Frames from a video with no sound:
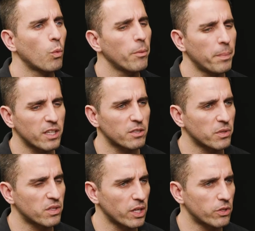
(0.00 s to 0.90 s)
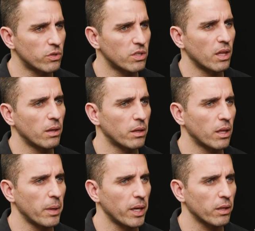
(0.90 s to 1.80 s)
What are the so. biggest mistakes you see that
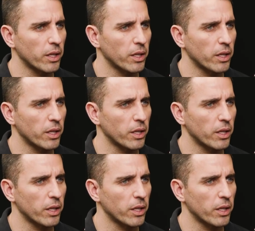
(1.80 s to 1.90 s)
they make?